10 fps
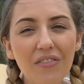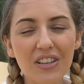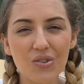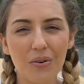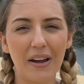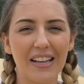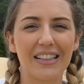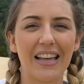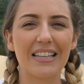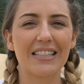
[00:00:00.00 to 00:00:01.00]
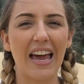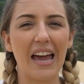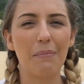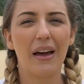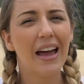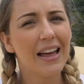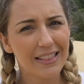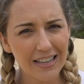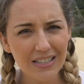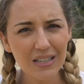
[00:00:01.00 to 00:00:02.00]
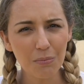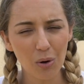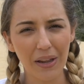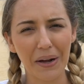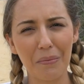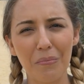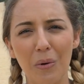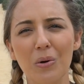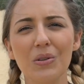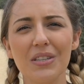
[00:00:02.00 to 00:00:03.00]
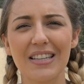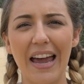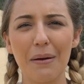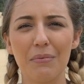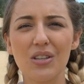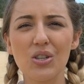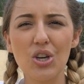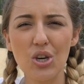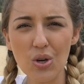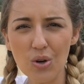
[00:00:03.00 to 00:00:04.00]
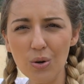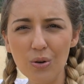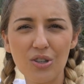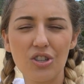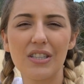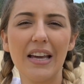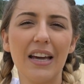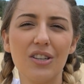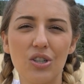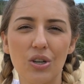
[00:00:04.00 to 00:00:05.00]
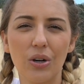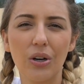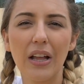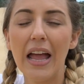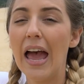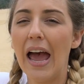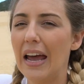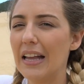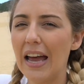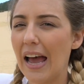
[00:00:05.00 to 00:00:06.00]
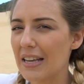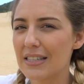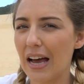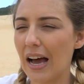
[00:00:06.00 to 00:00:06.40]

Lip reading: of this dramatic landscape. This is more like a moonscape, this huge sand dune. And as